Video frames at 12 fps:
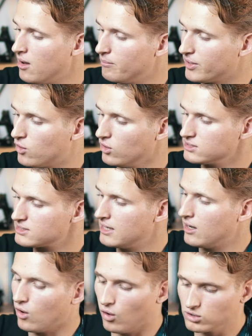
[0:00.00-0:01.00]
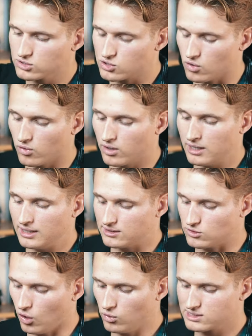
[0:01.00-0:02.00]
Because also
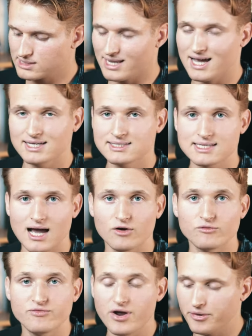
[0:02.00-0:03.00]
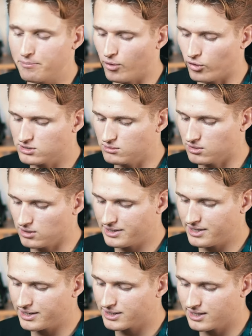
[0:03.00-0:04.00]
those lights are very portable
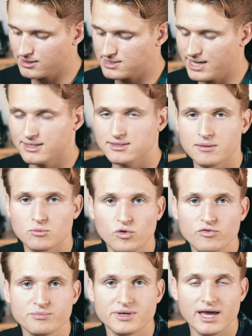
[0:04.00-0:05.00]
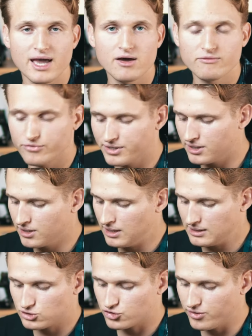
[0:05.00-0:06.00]
and I can take them with me every
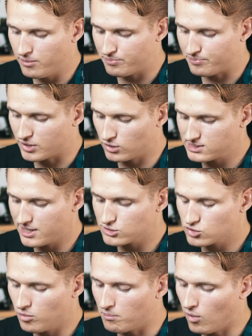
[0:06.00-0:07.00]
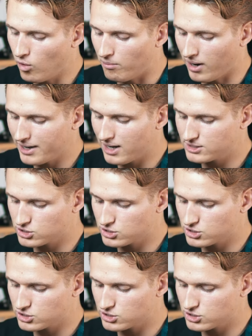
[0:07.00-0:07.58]
trip because they are so mobile.